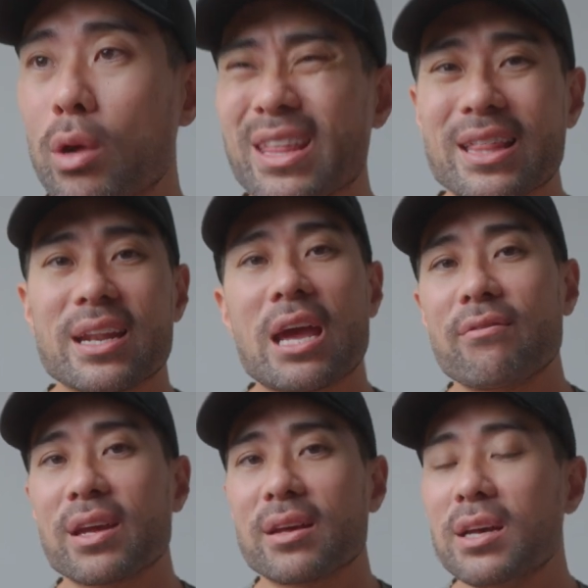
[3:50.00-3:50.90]
rather than
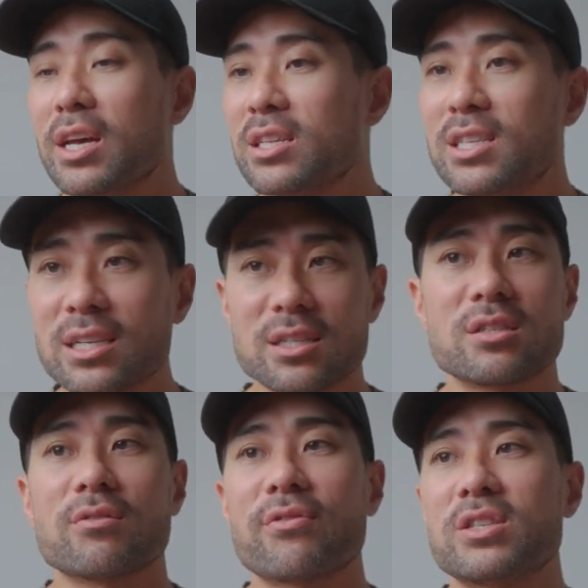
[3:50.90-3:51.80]
having
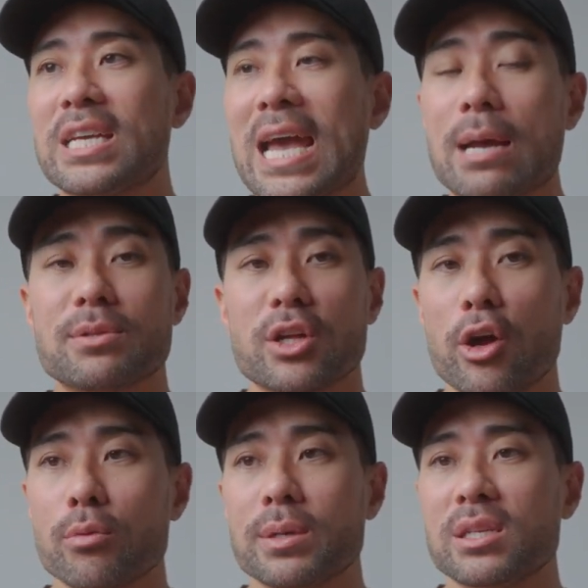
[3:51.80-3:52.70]
dozens of tabs
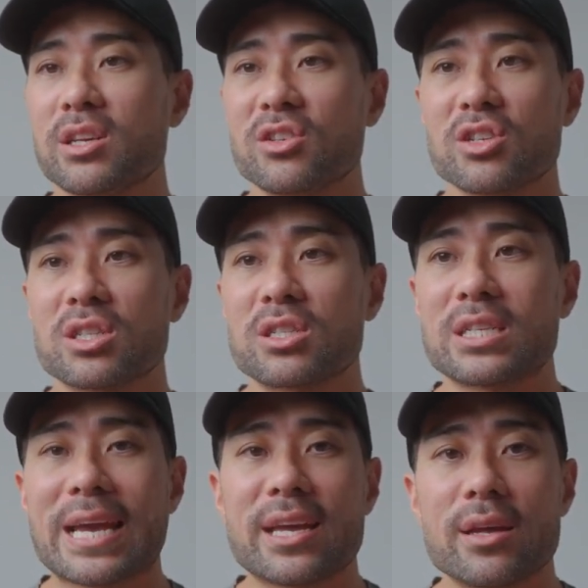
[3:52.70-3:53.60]
open, you can just
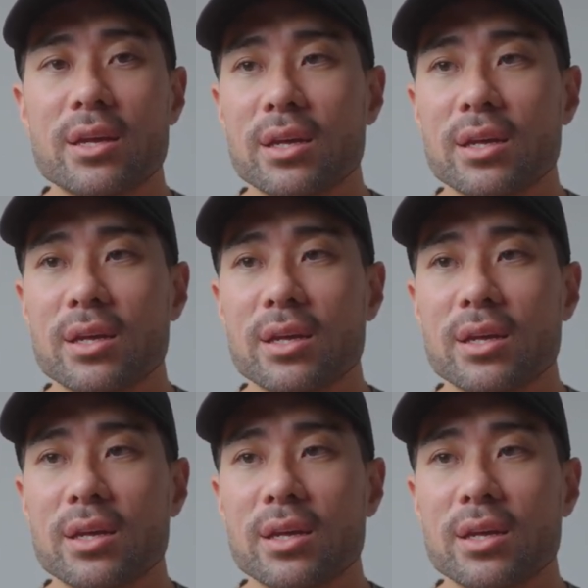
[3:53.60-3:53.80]
stay